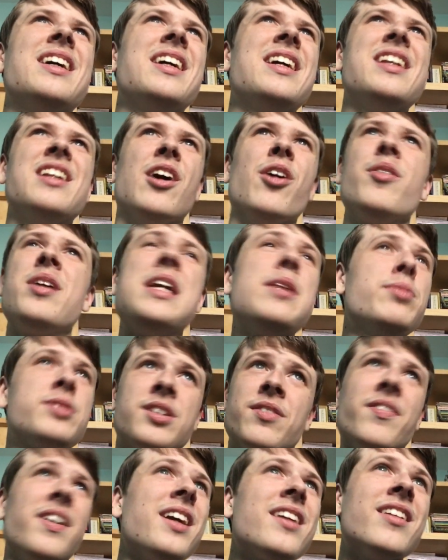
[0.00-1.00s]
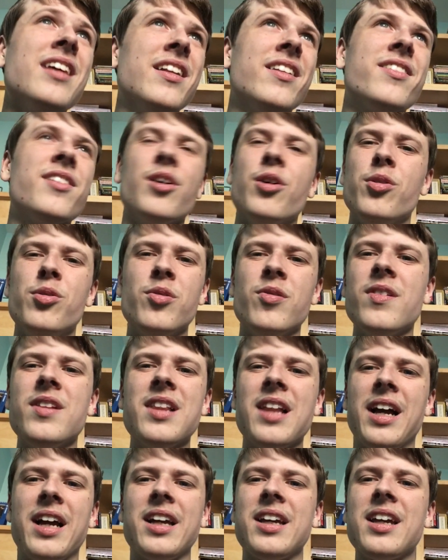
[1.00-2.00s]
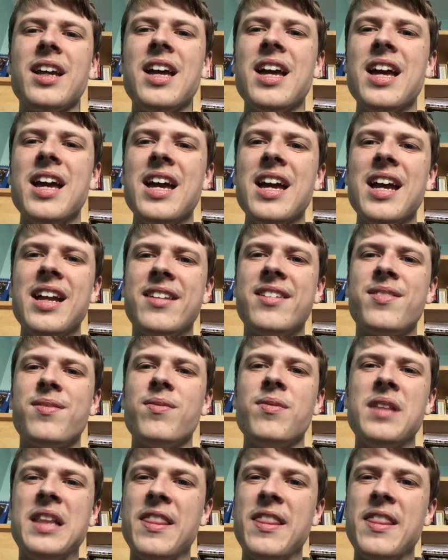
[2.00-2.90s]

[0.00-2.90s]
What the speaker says: You know, he was convicted, so like it's